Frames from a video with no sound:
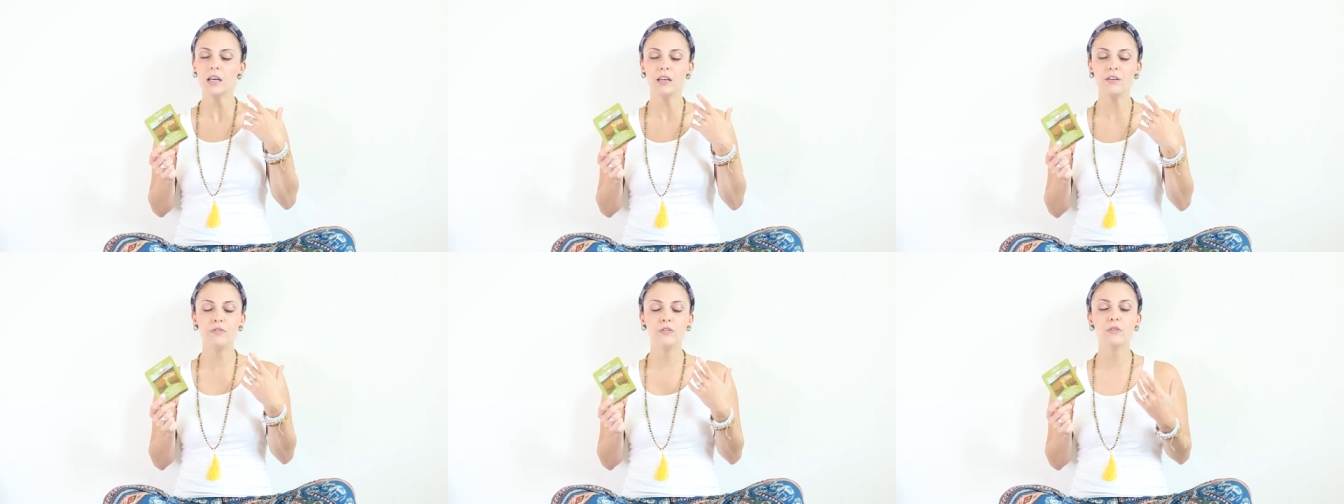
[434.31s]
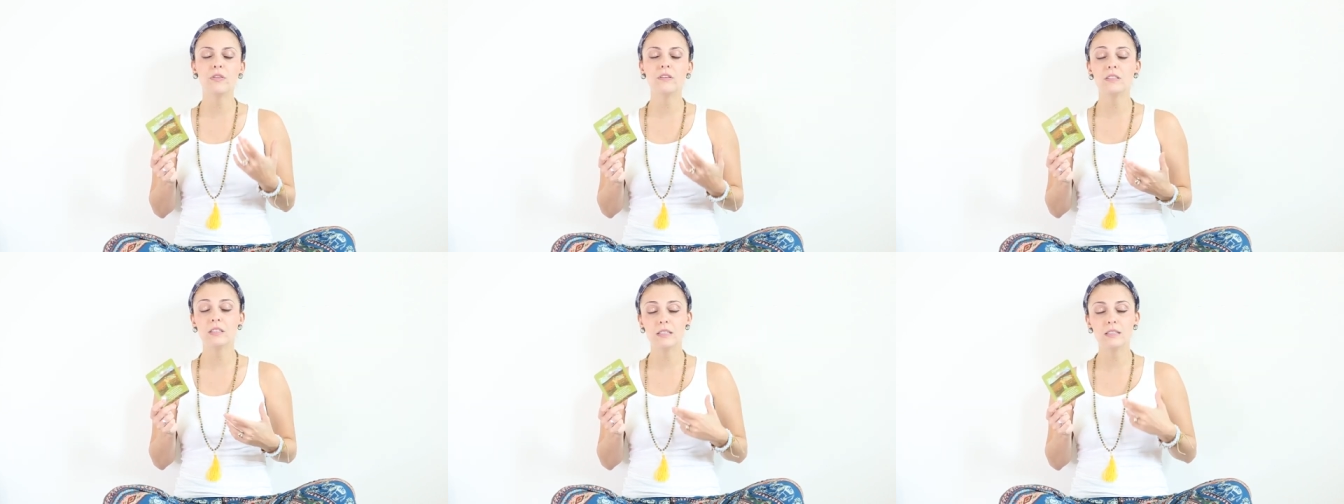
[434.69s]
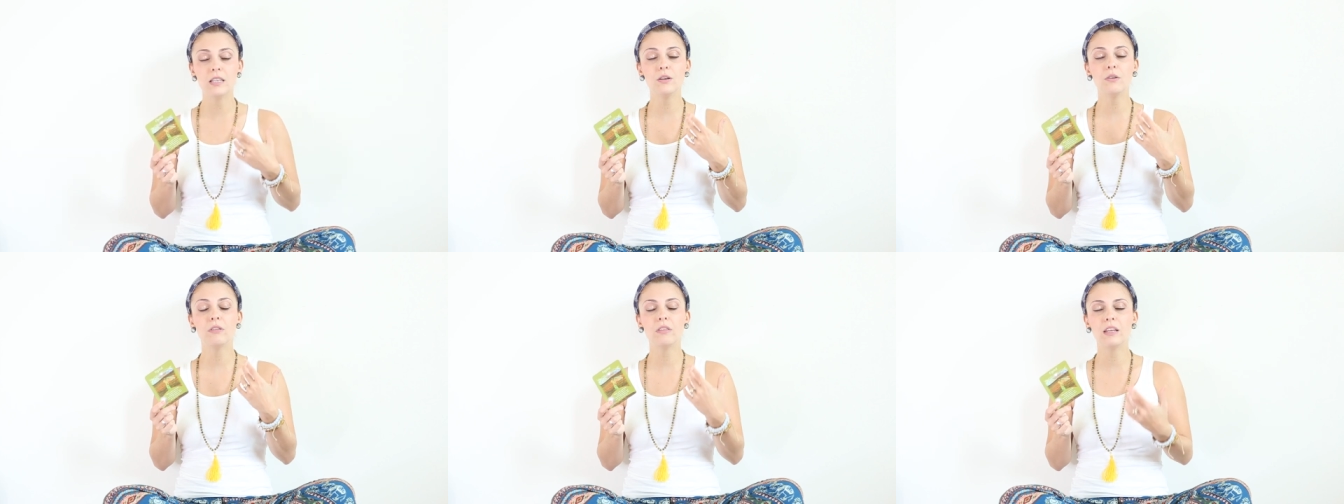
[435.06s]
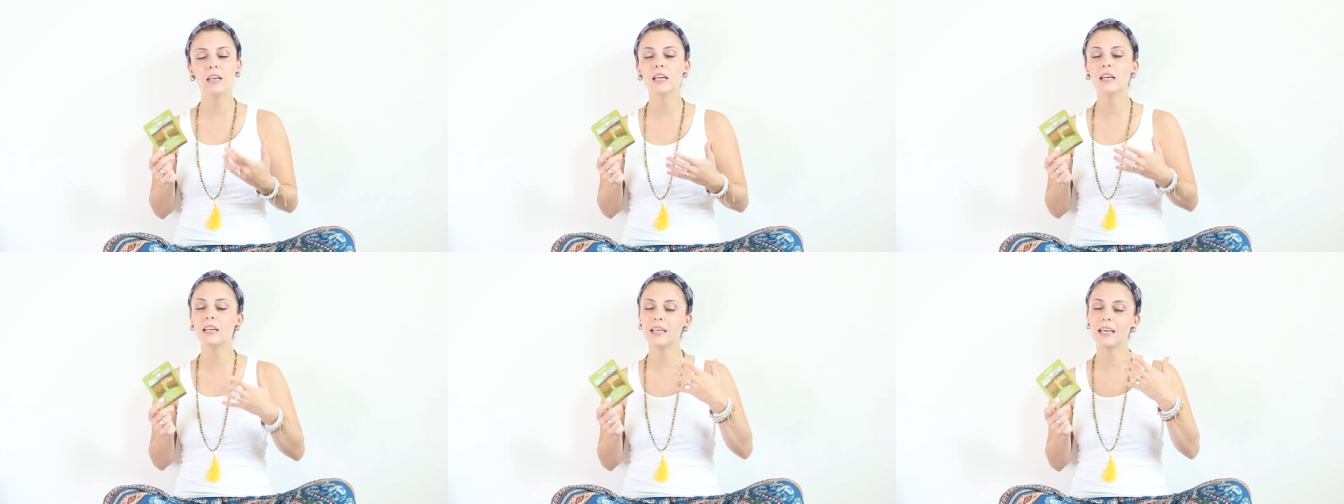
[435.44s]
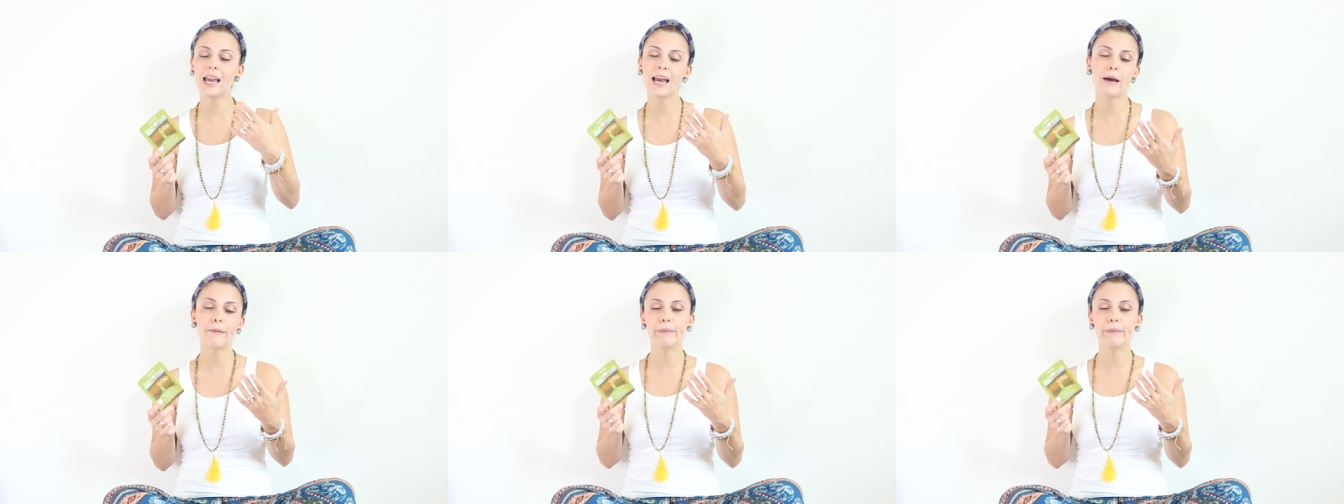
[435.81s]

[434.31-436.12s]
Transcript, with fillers: If you still think, yeah,